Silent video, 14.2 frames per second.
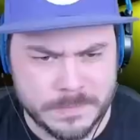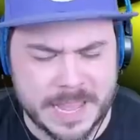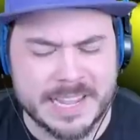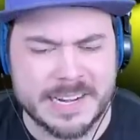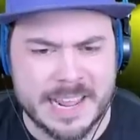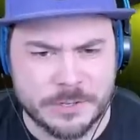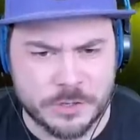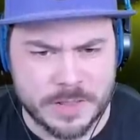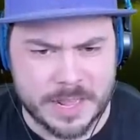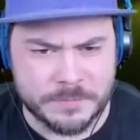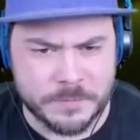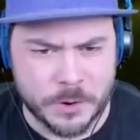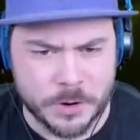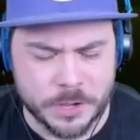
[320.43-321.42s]
I can answer
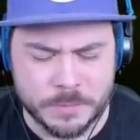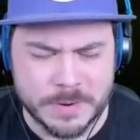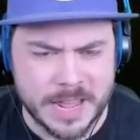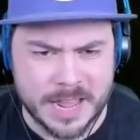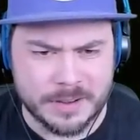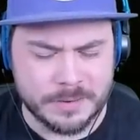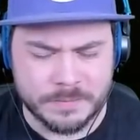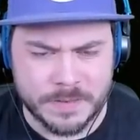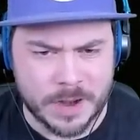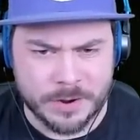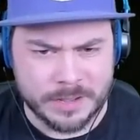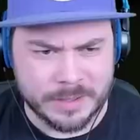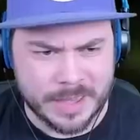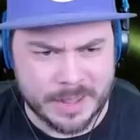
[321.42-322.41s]
that for you. Not
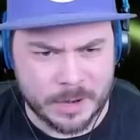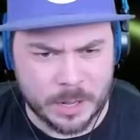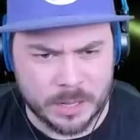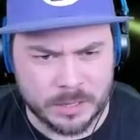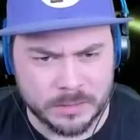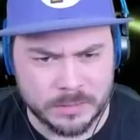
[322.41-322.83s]
very at all.